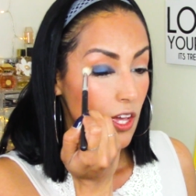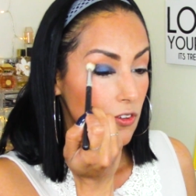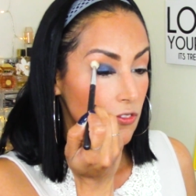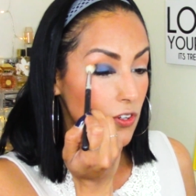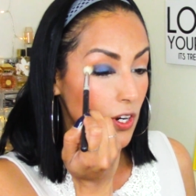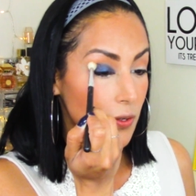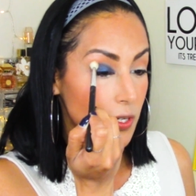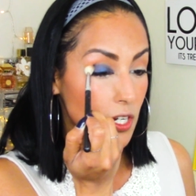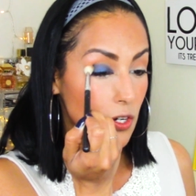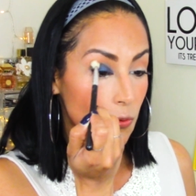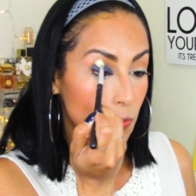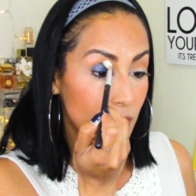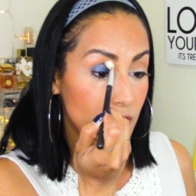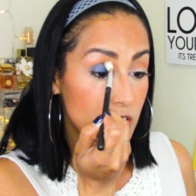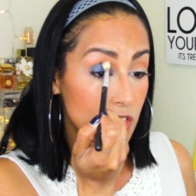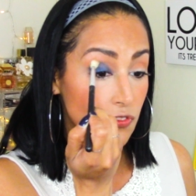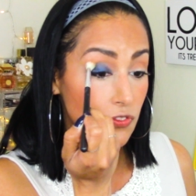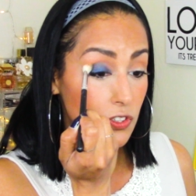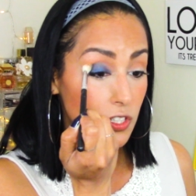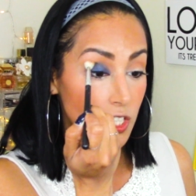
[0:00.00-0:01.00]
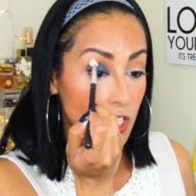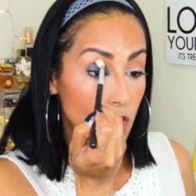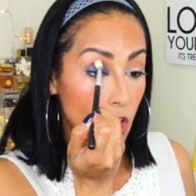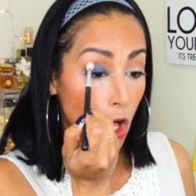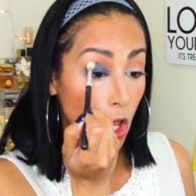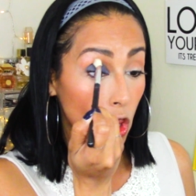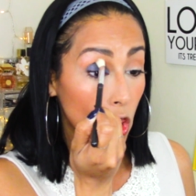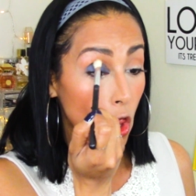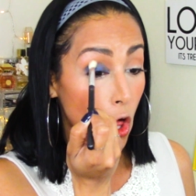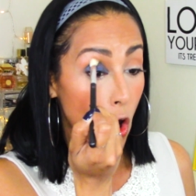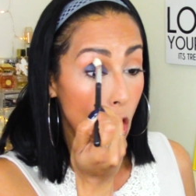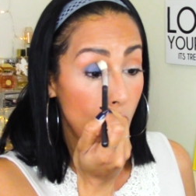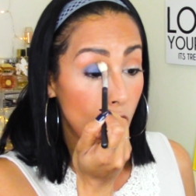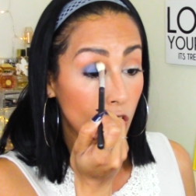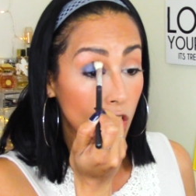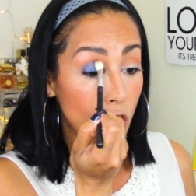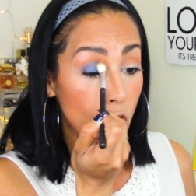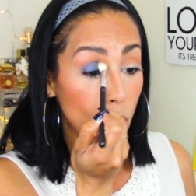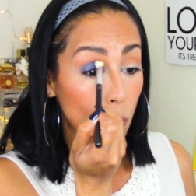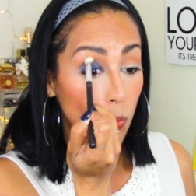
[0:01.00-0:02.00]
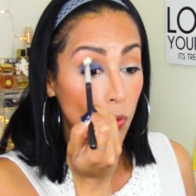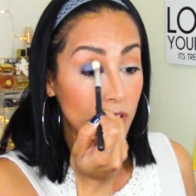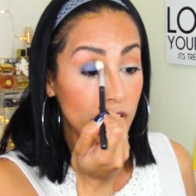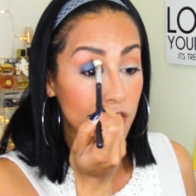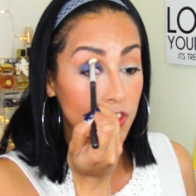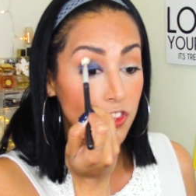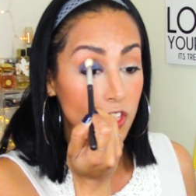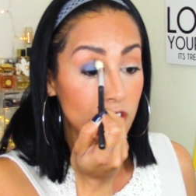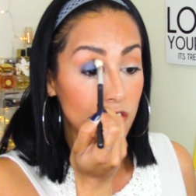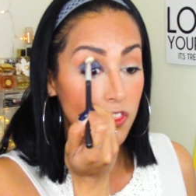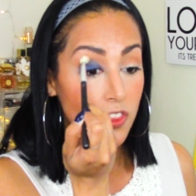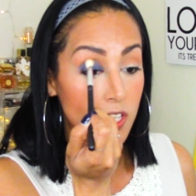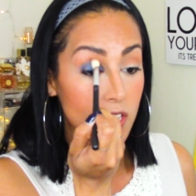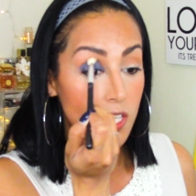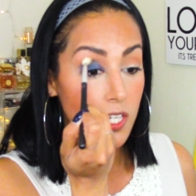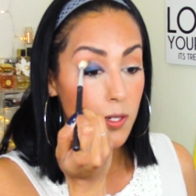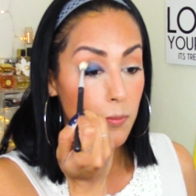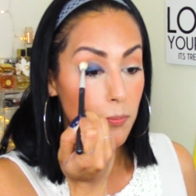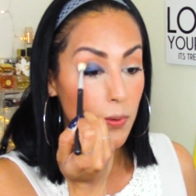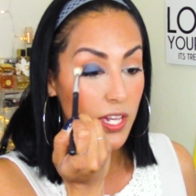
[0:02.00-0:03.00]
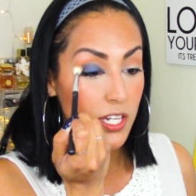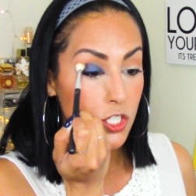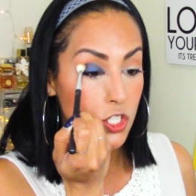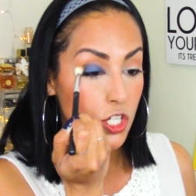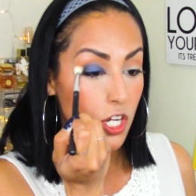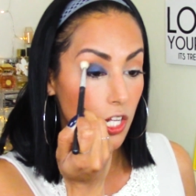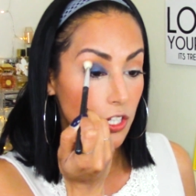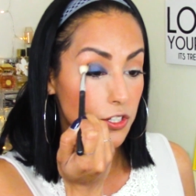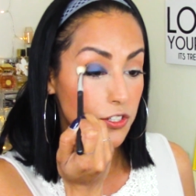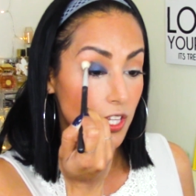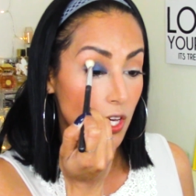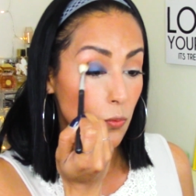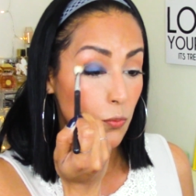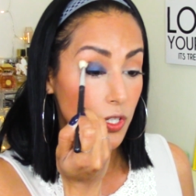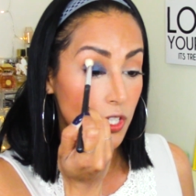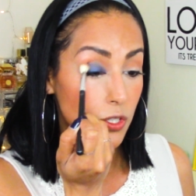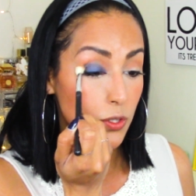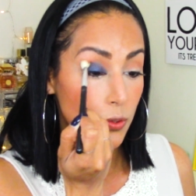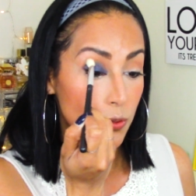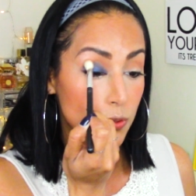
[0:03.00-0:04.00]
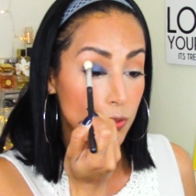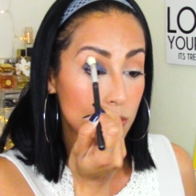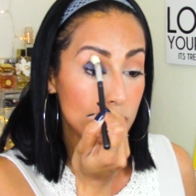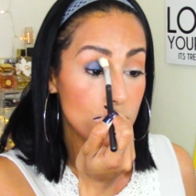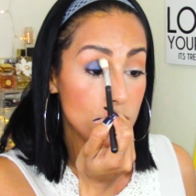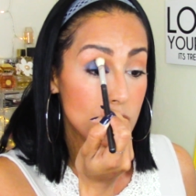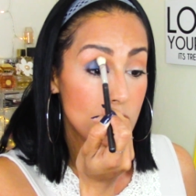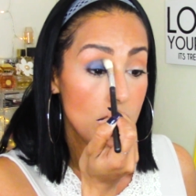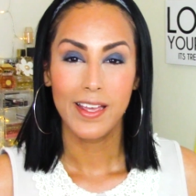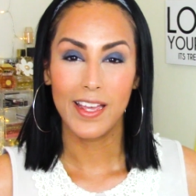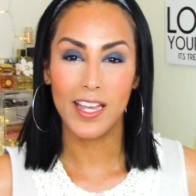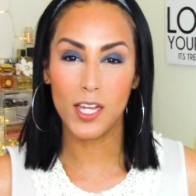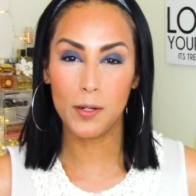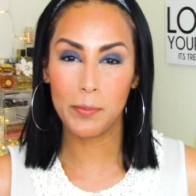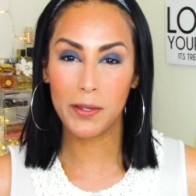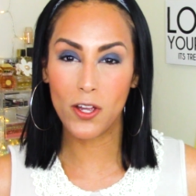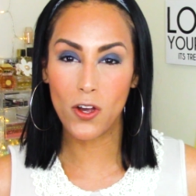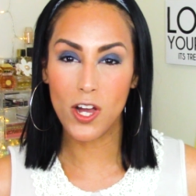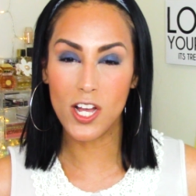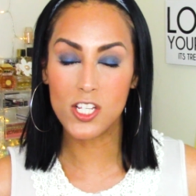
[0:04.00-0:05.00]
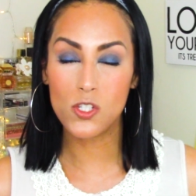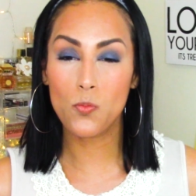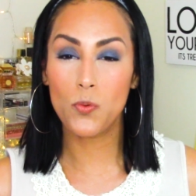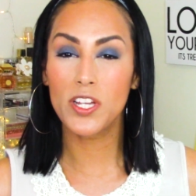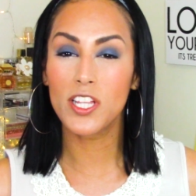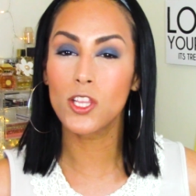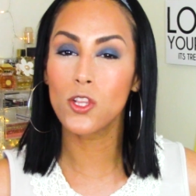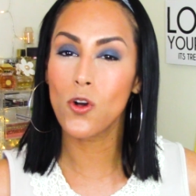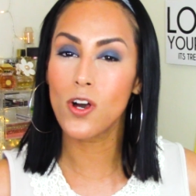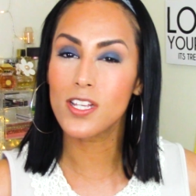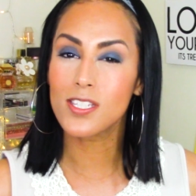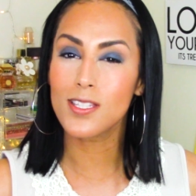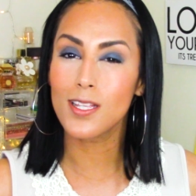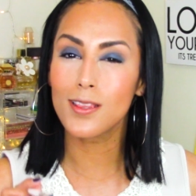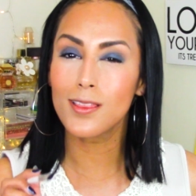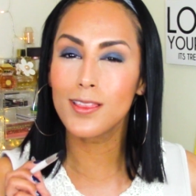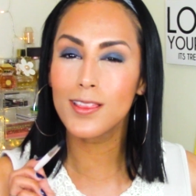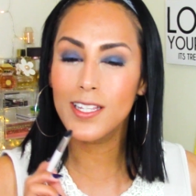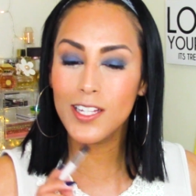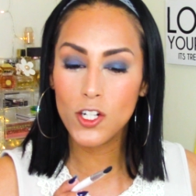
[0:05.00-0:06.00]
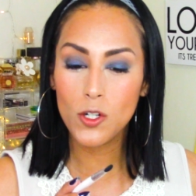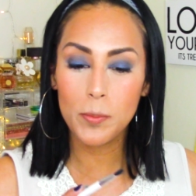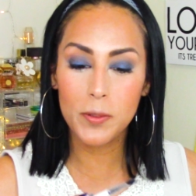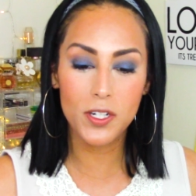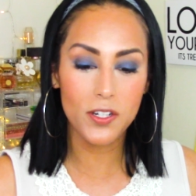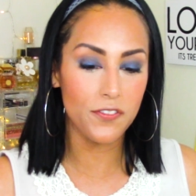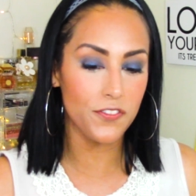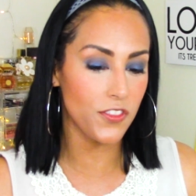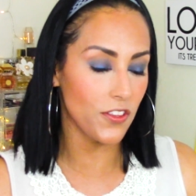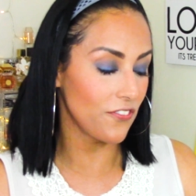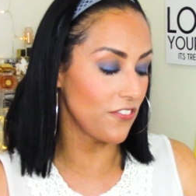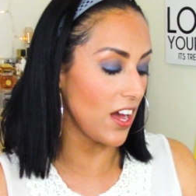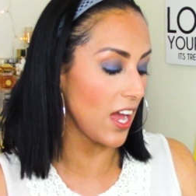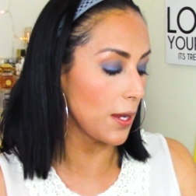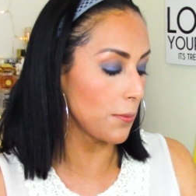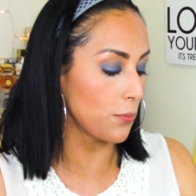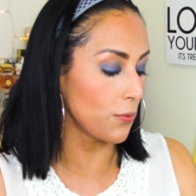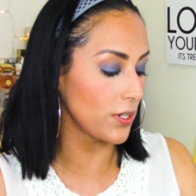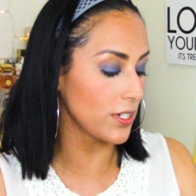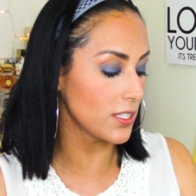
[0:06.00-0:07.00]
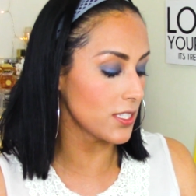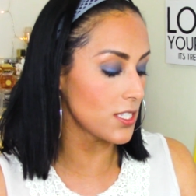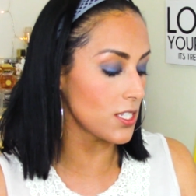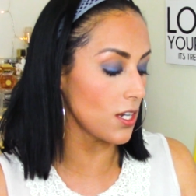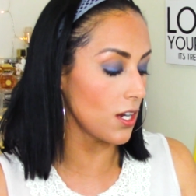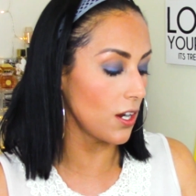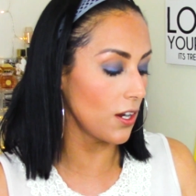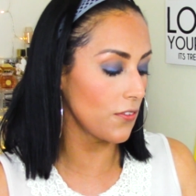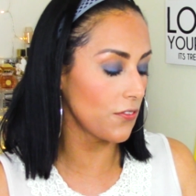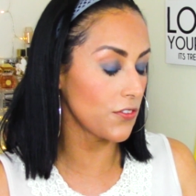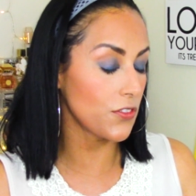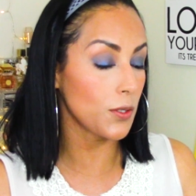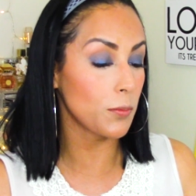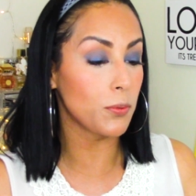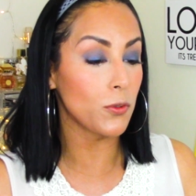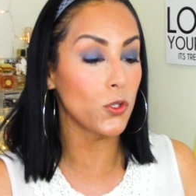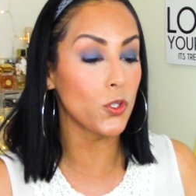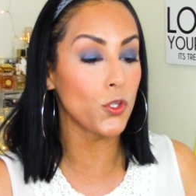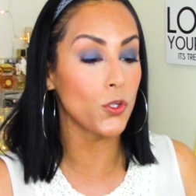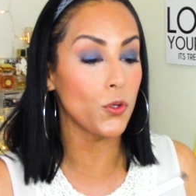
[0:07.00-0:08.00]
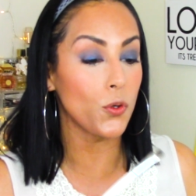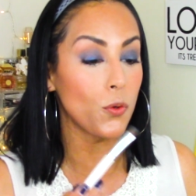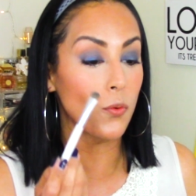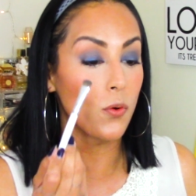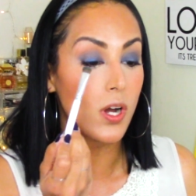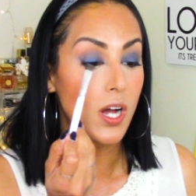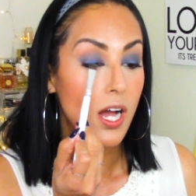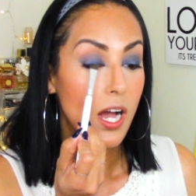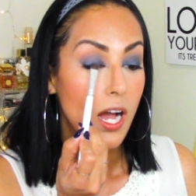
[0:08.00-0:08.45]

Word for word: very gracefully along with the beige color that we used. And because we lost a little bit of the vibrance of the blue,